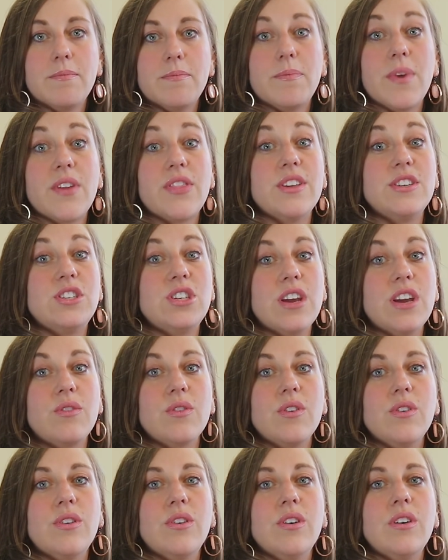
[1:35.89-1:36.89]
but the
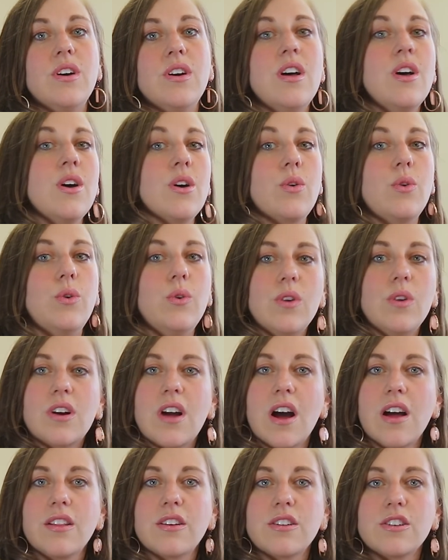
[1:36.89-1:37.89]
general cool
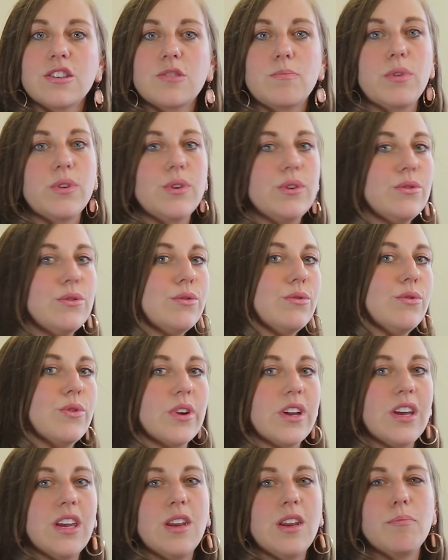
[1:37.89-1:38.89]
colors, blue,
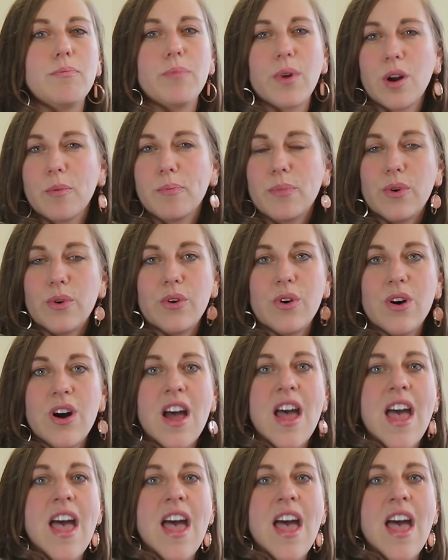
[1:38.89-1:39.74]
green, purple,